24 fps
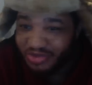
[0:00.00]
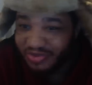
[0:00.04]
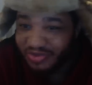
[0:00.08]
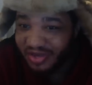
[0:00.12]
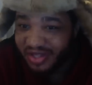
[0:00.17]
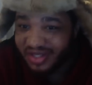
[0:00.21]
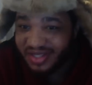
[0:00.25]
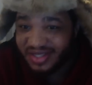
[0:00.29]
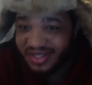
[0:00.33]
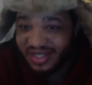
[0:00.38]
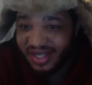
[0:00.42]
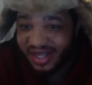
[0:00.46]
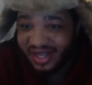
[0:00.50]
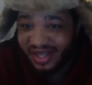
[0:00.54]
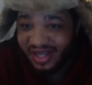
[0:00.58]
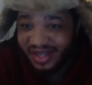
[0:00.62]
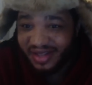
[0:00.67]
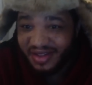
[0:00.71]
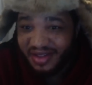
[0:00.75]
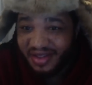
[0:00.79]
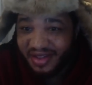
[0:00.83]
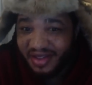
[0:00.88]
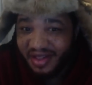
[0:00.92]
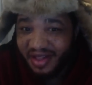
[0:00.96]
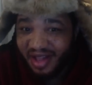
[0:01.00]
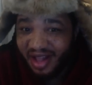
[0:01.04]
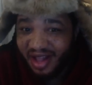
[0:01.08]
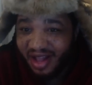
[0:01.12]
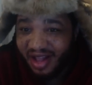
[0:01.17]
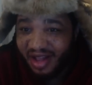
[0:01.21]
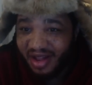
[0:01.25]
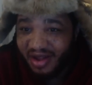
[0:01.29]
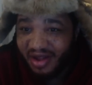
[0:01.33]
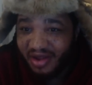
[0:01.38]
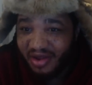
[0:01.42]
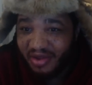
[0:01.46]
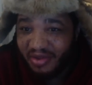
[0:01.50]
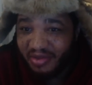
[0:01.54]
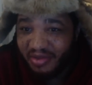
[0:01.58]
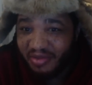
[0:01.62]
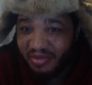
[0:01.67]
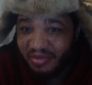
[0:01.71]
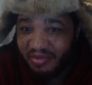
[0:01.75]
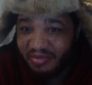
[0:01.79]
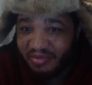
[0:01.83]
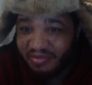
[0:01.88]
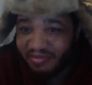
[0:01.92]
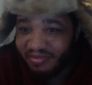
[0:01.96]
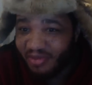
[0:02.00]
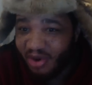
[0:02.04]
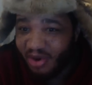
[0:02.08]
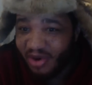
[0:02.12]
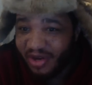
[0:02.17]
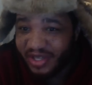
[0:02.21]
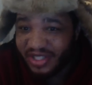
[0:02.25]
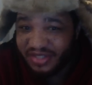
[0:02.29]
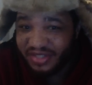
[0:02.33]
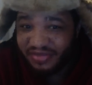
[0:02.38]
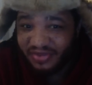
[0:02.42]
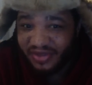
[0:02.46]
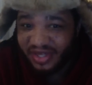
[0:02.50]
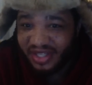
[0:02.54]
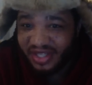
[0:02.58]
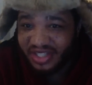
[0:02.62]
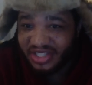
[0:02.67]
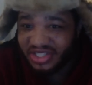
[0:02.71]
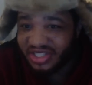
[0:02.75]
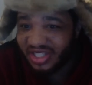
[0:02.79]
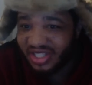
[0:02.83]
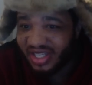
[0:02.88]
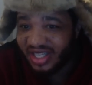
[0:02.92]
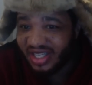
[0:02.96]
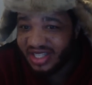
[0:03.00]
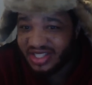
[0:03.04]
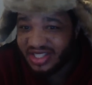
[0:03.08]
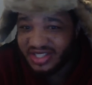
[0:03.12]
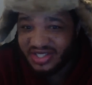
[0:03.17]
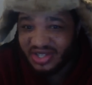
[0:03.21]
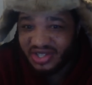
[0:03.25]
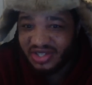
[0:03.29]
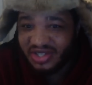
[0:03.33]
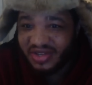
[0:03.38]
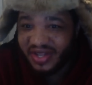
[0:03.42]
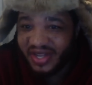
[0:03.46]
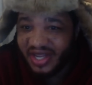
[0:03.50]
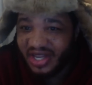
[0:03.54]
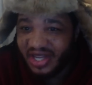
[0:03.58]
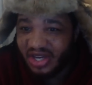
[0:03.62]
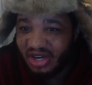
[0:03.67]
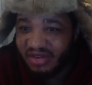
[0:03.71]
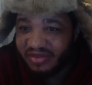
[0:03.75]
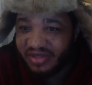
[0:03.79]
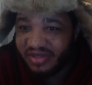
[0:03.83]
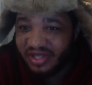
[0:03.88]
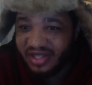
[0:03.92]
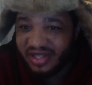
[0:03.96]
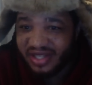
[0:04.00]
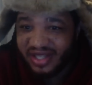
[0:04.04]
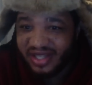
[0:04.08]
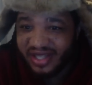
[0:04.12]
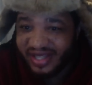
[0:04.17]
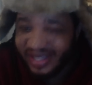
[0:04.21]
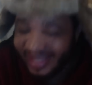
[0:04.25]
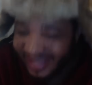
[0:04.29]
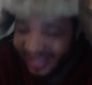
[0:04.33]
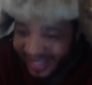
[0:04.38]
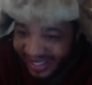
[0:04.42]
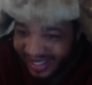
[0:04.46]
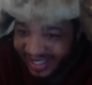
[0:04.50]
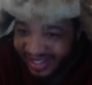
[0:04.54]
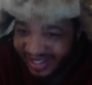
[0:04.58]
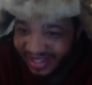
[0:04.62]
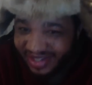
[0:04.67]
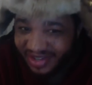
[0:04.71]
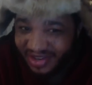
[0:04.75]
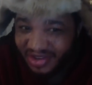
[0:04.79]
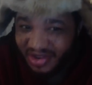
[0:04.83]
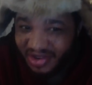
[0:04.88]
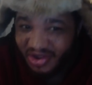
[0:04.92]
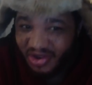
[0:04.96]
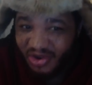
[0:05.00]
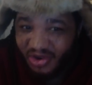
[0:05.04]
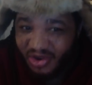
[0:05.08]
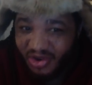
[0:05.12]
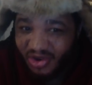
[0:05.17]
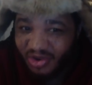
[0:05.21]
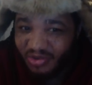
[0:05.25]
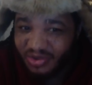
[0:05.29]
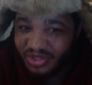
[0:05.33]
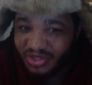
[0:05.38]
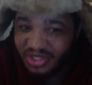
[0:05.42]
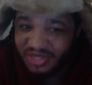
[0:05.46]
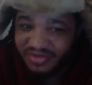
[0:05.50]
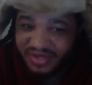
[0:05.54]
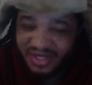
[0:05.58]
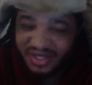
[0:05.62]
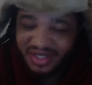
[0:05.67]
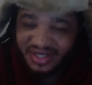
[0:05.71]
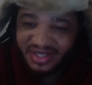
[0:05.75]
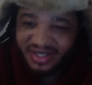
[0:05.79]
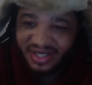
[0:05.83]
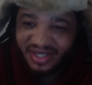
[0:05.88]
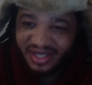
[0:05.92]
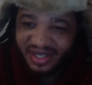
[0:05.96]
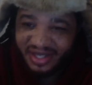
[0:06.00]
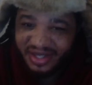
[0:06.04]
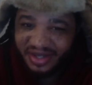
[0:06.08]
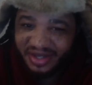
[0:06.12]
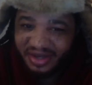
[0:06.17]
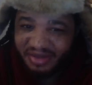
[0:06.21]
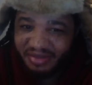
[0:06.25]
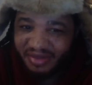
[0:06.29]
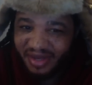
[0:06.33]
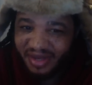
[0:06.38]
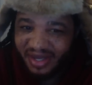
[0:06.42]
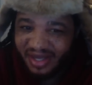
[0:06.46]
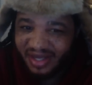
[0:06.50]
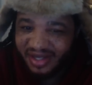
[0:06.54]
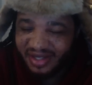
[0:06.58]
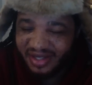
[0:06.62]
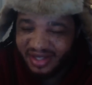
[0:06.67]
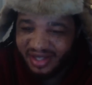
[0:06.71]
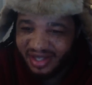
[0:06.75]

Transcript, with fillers: rather see uh, Marcus Phoenix chainsawing the head off the, the elite? Or would you rather see, you know what I mean?